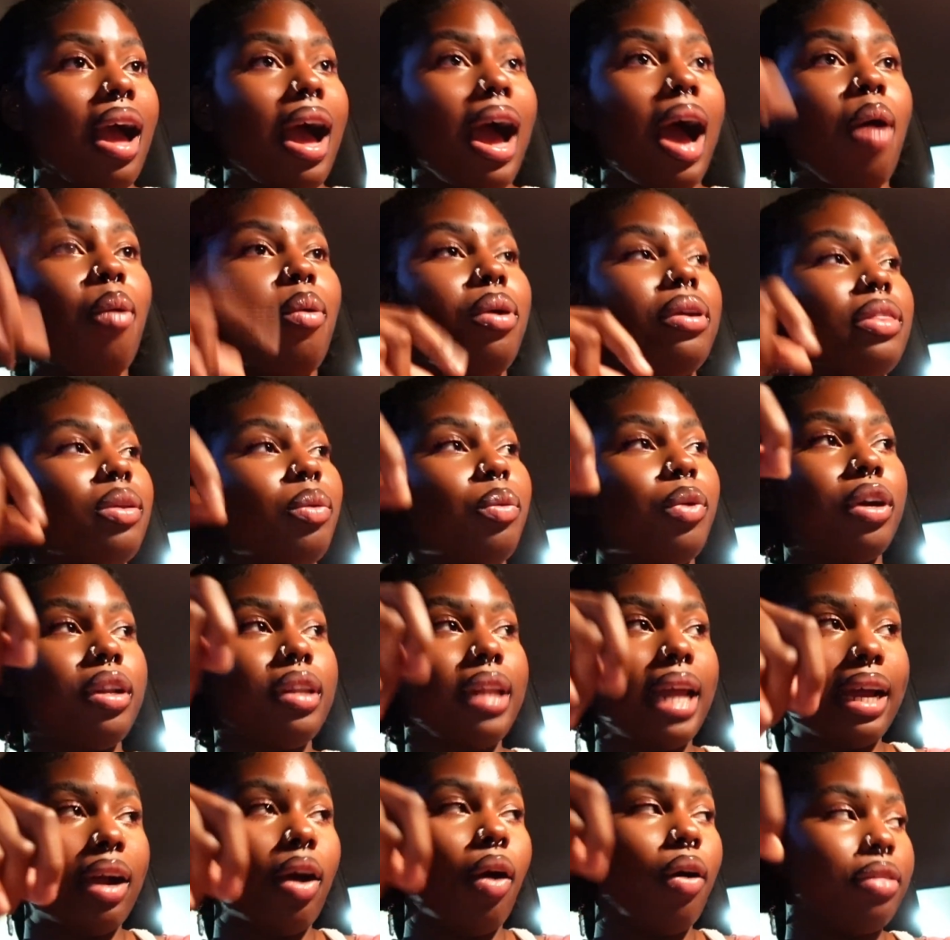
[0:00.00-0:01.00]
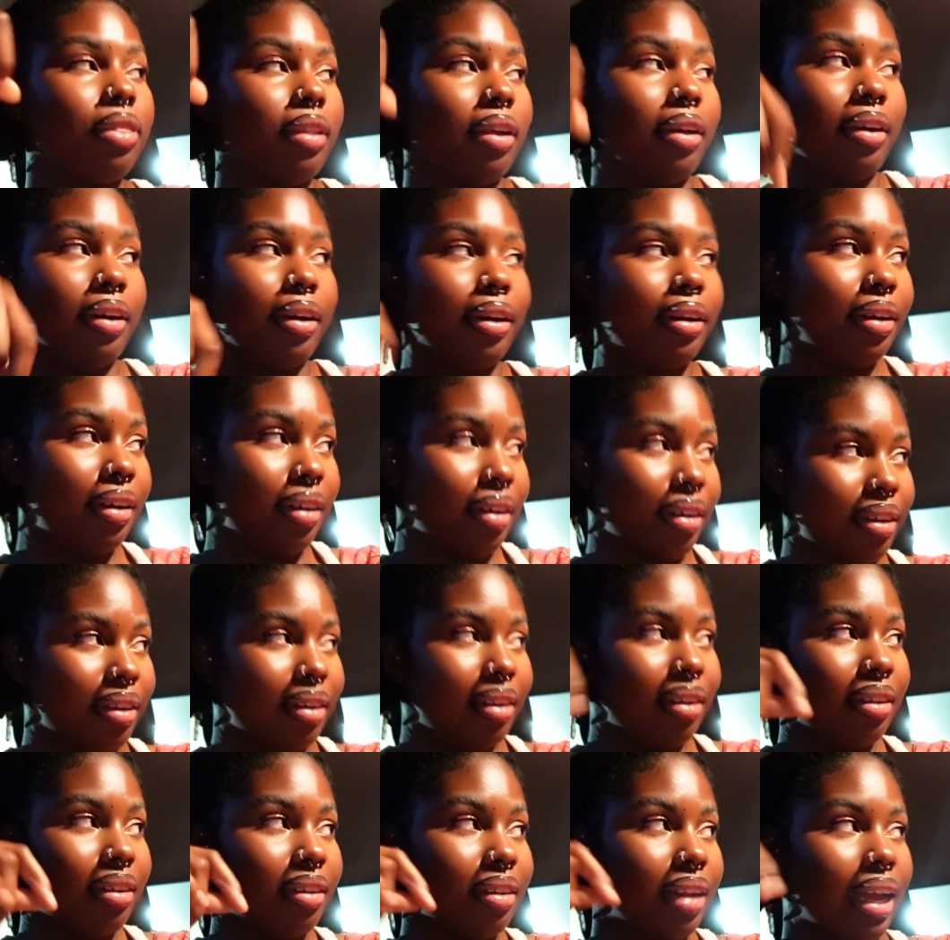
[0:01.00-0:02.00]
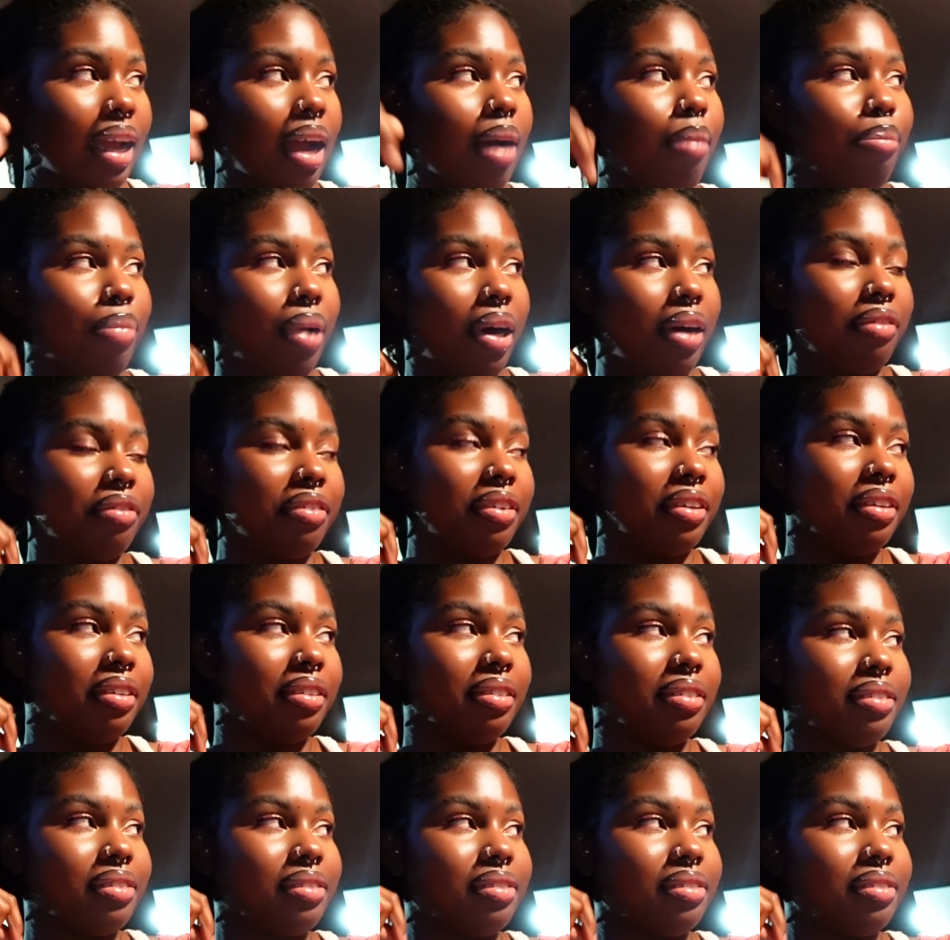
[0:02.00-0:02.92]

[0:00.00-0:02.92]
I want the one like on the hood, like above it.